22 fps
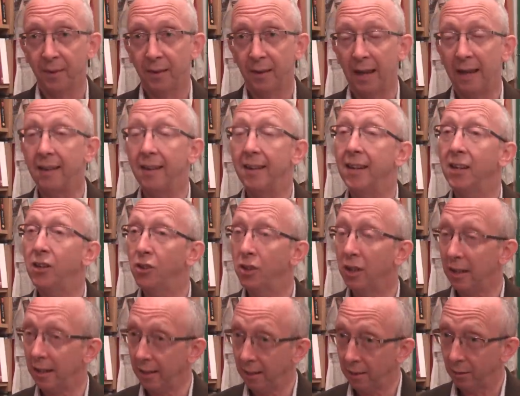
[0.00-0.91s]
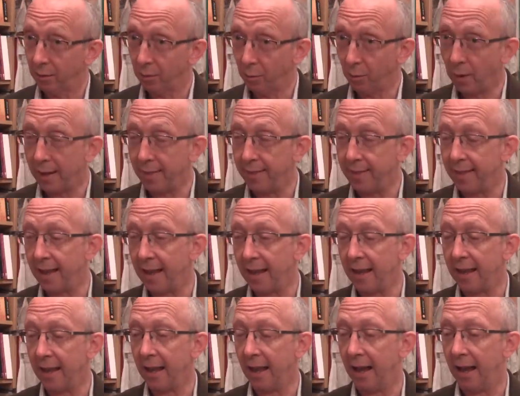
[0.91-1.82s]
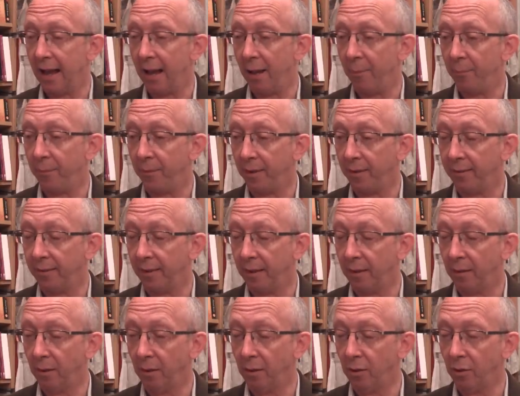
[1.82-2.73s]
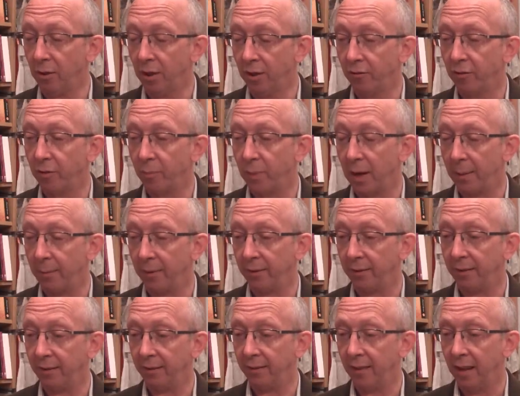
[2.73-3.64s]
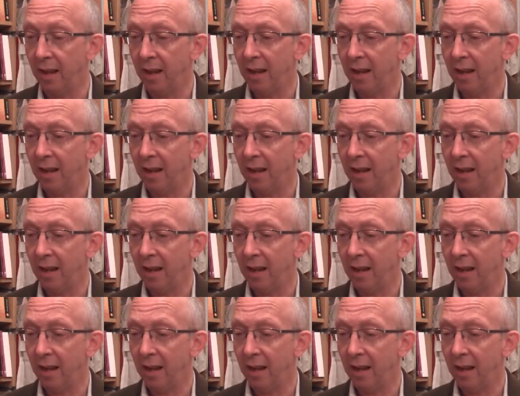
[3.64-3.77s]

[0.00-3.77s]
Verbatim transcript: And initially, when they um, looking for premises,